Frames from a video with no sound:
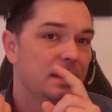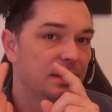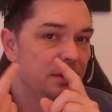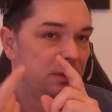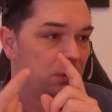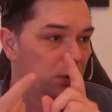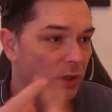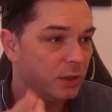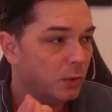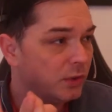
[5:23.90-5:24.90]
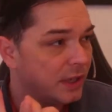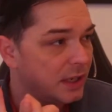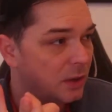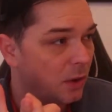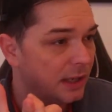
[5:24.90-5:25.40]
Do you use any
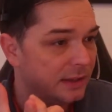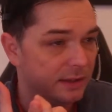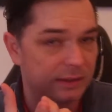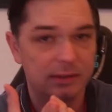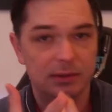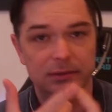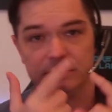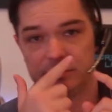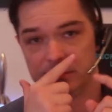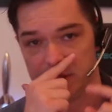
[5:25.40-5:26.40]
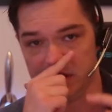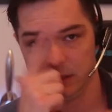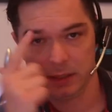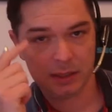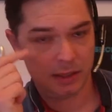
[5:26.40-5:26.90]
courses? Right?
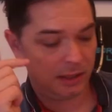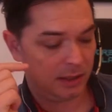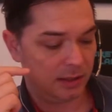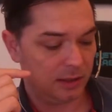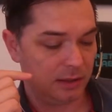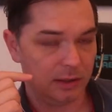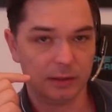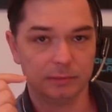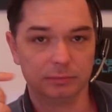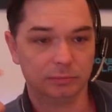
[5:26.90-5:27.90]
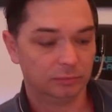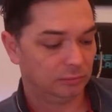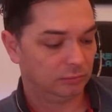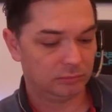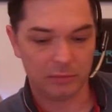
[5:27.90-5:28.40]
Are
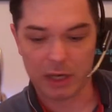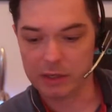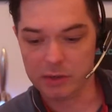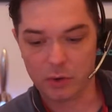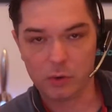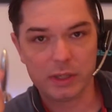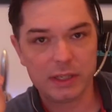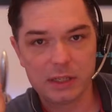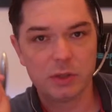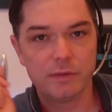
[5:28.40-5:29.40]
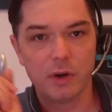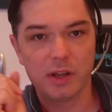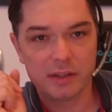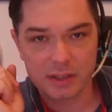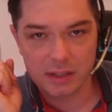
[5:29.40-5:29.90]
you enrolled in a
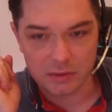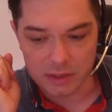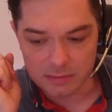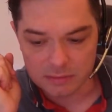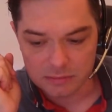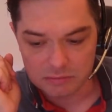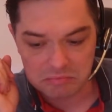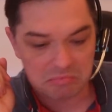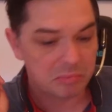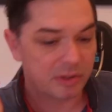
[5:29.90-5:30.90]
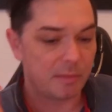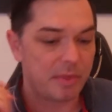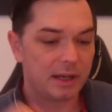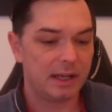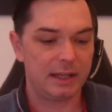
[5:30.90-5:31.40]
university degree?
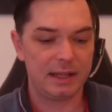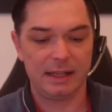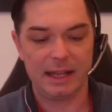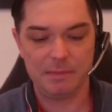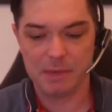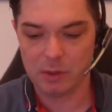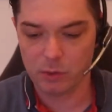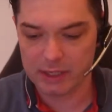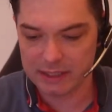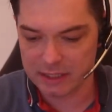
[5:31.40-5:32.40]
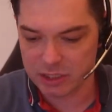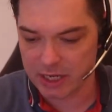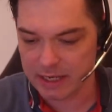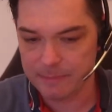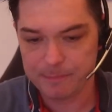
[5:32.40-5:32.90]
Something like that. Let me know that in the
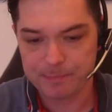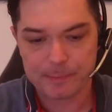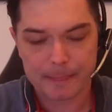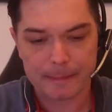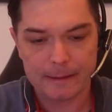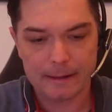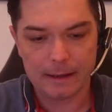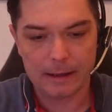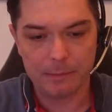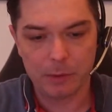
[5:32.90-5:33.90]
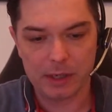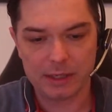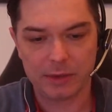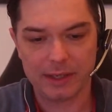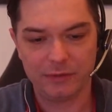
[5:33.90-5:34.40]
chat while I
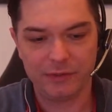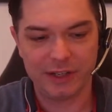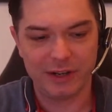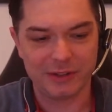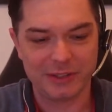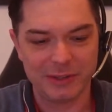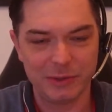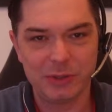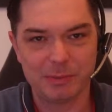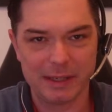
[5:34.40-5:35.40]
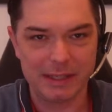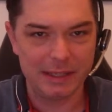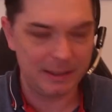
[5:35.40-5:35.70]
try to figure out the YouTube link.